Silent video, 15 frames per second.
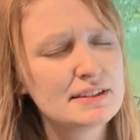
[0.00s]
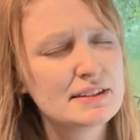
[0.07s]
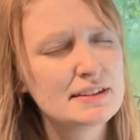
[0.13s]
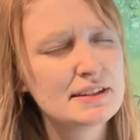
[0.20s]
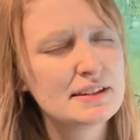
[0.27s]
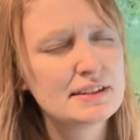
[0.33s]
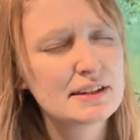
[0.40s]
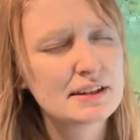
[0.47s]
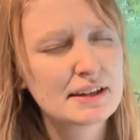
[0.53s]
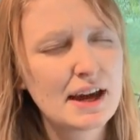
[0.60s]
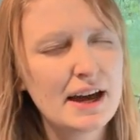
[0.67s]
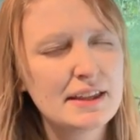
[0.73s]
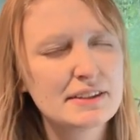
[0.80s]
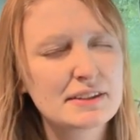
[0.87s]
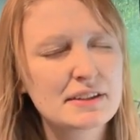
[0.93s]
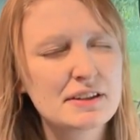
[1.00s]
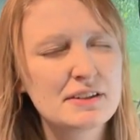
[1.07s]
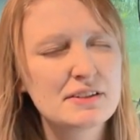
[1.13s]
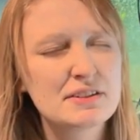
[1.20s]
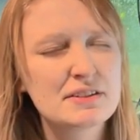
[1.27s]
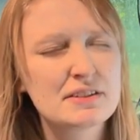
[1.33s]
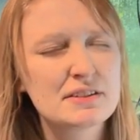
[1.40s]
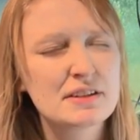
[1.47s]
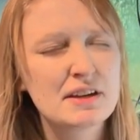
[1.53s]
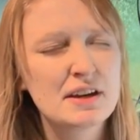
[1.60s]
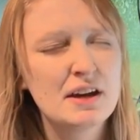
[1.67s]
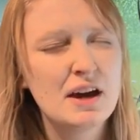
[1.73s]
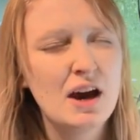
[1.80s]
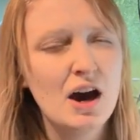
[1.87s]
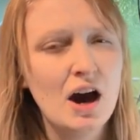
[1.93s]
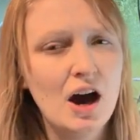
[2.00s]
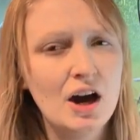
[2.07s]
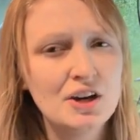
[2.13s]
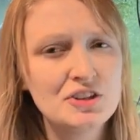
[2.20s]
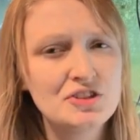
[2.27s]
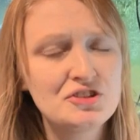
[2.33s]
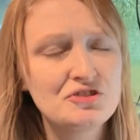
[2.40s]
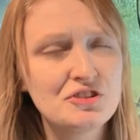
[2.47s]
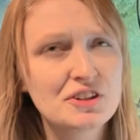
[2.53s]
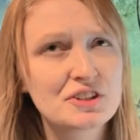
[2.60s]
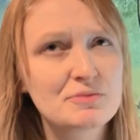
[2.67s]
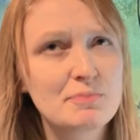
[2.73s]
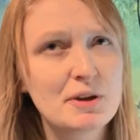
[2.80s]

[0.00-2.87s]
It's either Acanthicus hystrix,